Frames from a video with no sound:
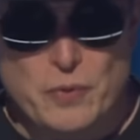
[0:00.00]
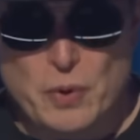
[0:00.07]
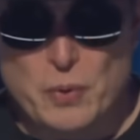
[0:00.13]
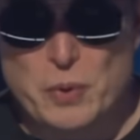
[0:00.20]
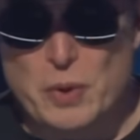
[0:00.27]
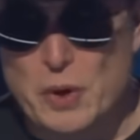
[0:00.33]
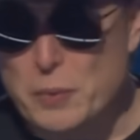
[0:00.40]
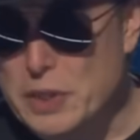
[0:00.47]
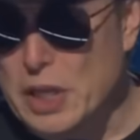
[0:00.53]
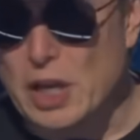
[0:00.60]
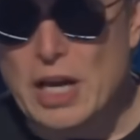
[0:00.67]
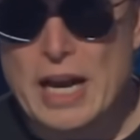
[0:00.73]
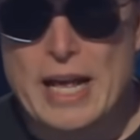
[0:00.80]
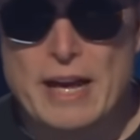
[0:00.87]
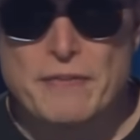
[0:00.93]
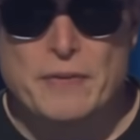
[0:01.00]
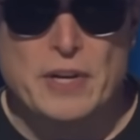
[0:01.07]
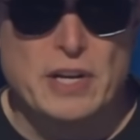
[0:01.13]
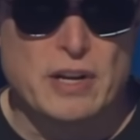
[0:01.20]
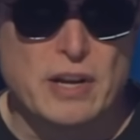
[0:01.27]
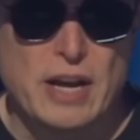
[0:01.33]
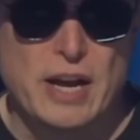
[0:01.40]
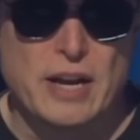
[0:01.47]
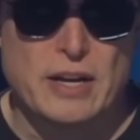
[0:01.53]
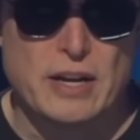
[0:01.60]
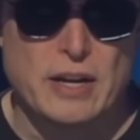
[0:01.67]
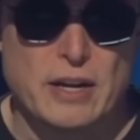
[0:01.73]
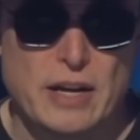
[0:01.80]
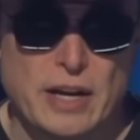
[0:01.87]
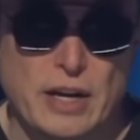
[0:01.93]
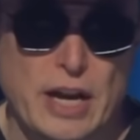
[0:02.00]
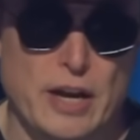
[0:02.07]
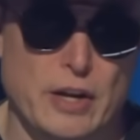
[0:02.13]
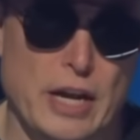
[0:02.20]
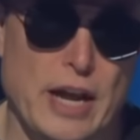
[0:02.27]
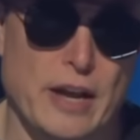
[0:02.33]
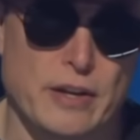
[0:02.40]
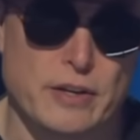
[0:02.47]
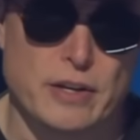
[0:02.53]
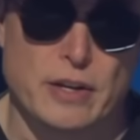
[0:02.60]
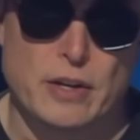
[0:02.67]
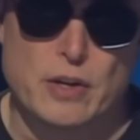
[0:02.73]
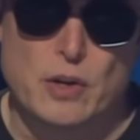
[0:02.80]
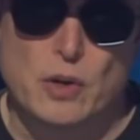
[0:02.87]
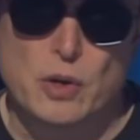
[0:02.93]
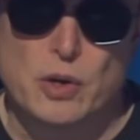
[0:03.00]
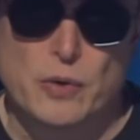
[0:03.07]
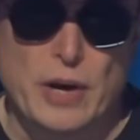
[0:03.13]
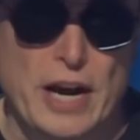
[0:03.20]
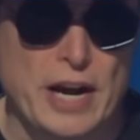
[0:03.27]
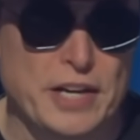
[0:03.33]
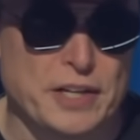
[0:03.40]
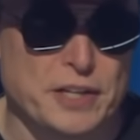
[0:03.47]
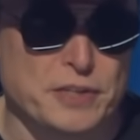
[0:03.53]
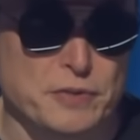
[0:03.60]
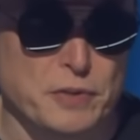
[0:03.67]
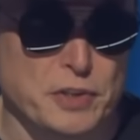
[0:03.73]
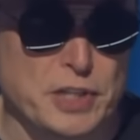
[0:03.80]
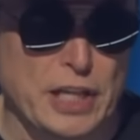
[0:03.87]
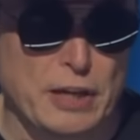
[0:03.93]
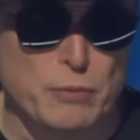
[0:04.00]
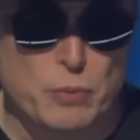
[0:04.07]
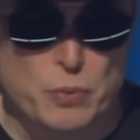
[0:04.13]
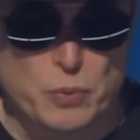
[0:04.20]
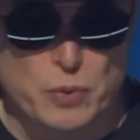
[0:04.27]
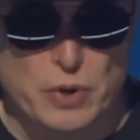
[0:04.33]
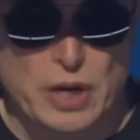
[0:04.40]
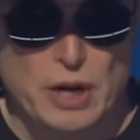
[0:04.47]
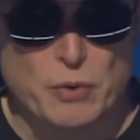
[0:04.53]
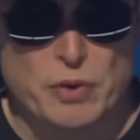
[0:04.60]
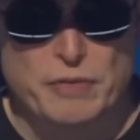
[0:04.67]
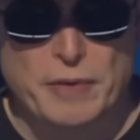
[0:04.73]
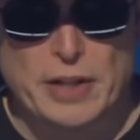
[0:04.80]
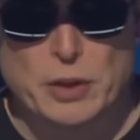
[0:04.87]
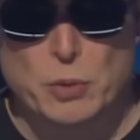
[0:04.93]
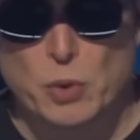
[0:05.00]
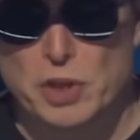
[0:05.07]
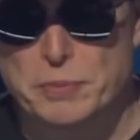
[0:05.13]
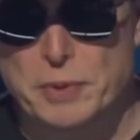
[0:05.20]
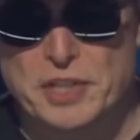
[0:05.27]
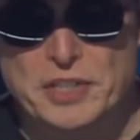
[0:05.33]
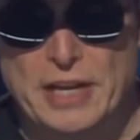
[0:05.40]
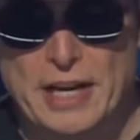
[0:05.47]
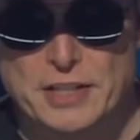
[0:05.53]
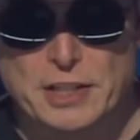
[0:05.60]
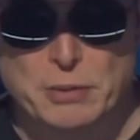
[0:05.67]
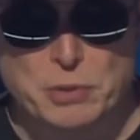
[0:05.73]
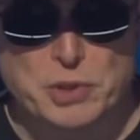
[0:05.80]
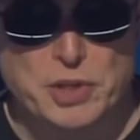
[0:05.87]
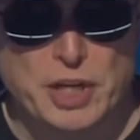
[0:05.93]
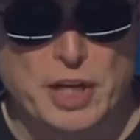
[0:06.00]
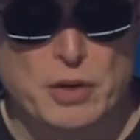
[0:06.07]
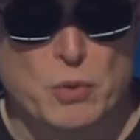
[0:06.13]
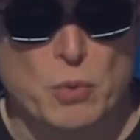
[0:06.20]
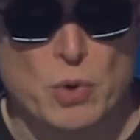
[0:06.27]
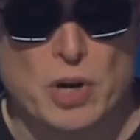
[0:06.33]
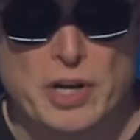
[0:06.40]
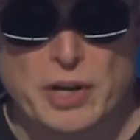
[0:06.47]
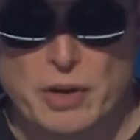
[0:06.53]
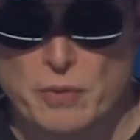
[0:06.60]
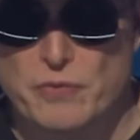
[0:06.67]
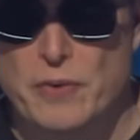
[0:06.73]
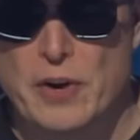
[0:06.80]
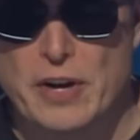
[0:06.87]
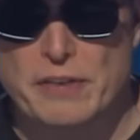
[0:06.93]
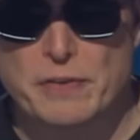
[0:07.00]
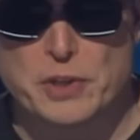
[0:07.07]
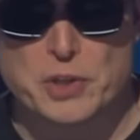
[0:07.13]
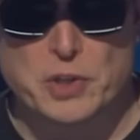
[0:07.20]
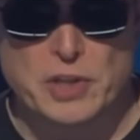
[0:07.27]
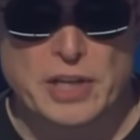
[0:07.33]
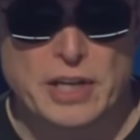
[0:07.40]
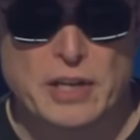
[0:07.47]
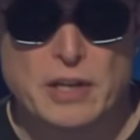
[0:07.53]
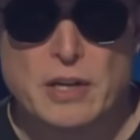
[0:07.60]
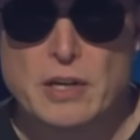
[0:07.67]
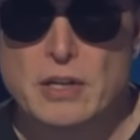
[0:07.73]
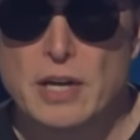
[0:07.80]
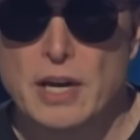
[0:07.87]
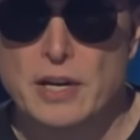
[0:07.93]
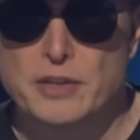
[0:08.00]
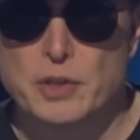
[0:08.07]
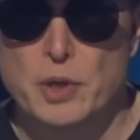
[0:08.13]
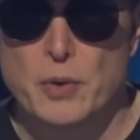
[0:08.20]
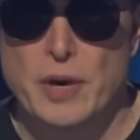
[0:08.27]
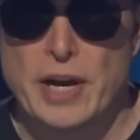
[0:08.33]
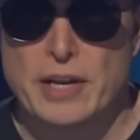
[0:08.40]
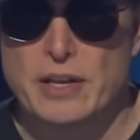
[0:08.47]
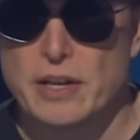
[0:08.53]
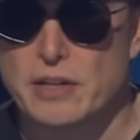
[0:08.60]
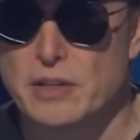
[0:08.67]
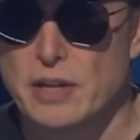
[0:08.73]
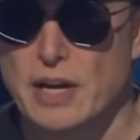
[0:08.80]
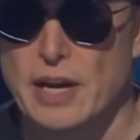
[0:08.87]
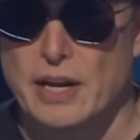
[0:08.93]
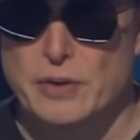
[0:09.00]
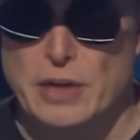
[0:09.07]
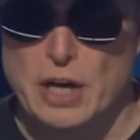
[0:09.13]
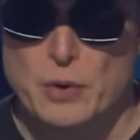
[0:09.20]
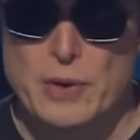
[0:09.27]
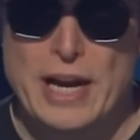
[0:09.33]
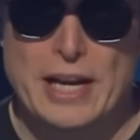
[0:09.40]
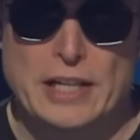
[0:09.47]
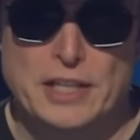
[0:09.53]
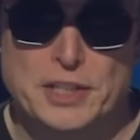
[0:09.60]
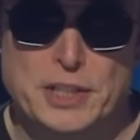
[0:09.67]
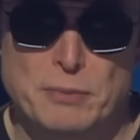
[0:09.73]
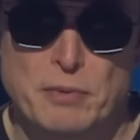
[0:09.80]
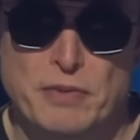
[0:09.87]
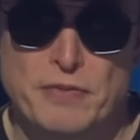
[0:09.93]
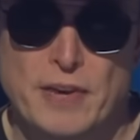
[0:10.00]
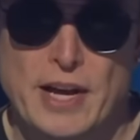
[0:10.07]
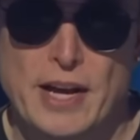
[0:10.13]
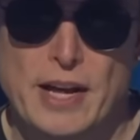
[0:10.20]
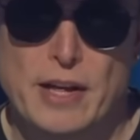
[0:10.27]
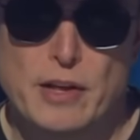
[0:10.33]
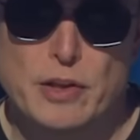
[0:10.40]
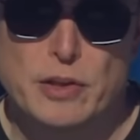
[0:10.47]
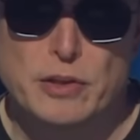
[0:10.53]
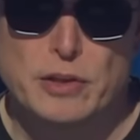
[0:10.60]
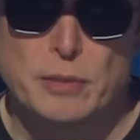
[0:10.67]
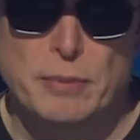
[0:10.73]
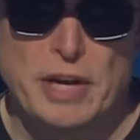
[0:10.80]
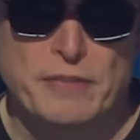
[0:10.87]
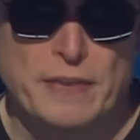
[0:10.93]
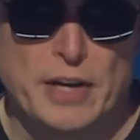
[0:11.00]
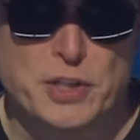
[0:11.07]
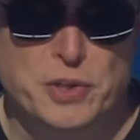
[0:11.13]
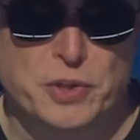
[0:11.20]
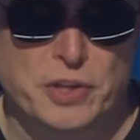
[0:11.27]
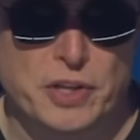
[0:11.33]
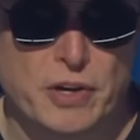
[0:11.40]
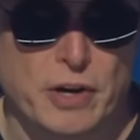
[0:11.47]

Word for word: with, uh, with, a lot of effort and, uh, and, and, and uh, great ideas from the team, we've made the world's biggest casting machine work very efficiently to create and, and, radically simplify the manufacturing of the